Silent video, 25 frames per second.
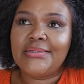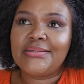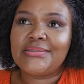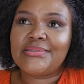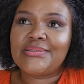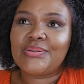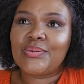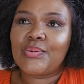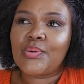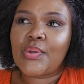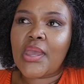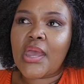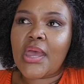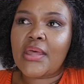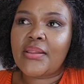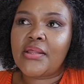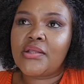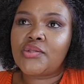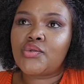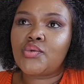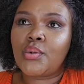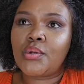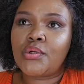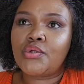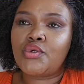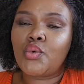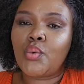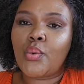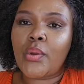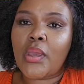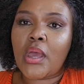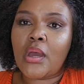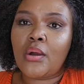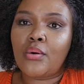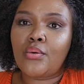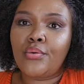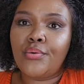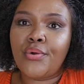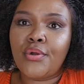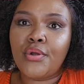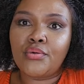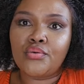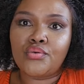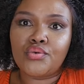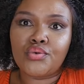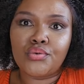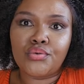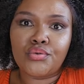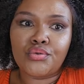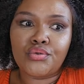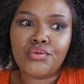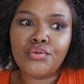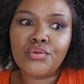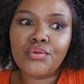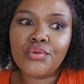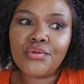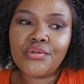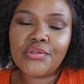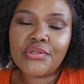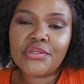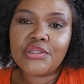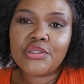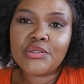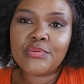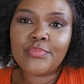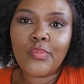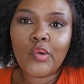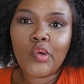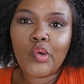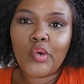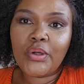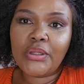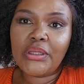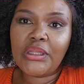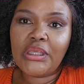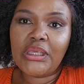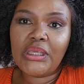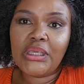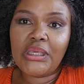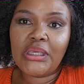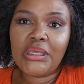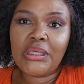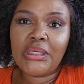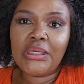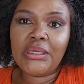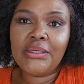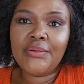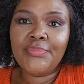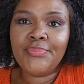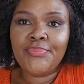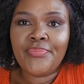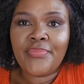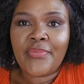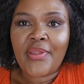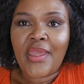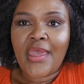so yeah, that's what we are going to do this morning.